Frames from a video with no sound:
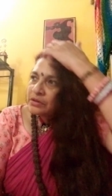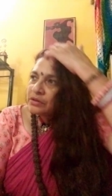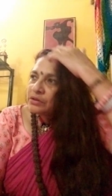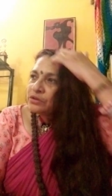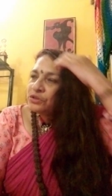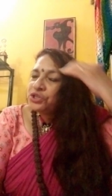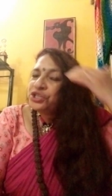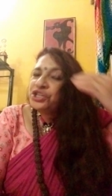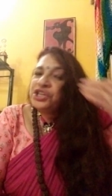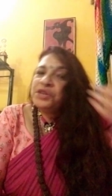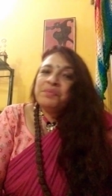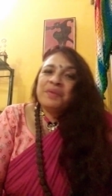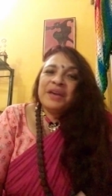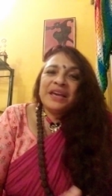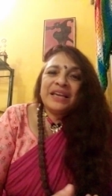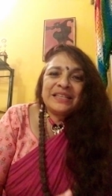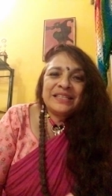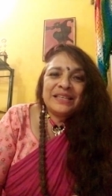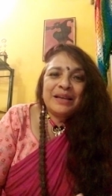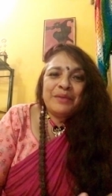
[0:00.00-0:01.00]
she
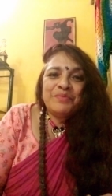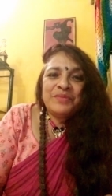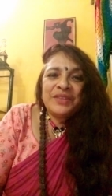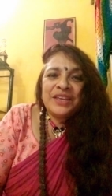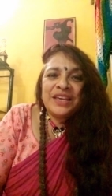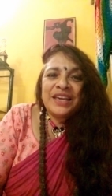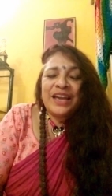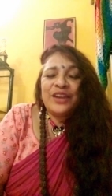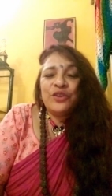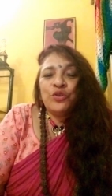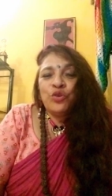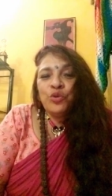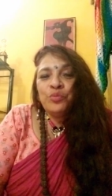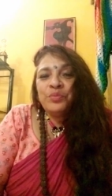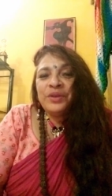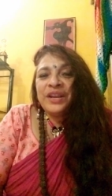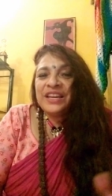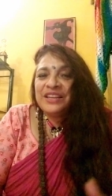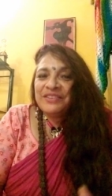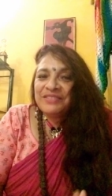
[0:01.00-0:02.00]
makes something and home
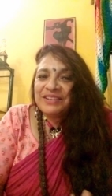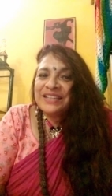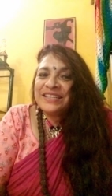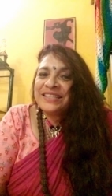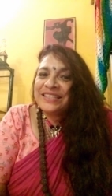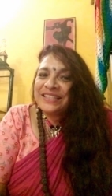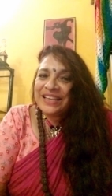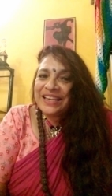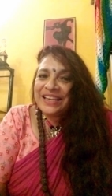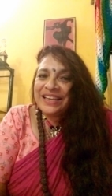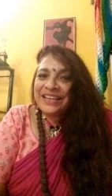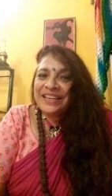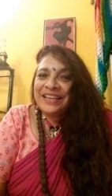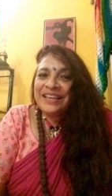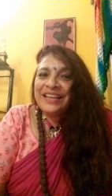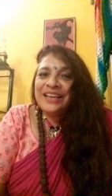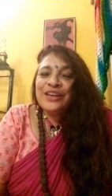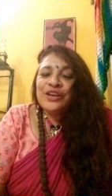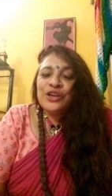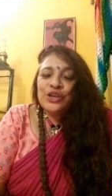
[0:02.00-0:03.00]
delivers thing,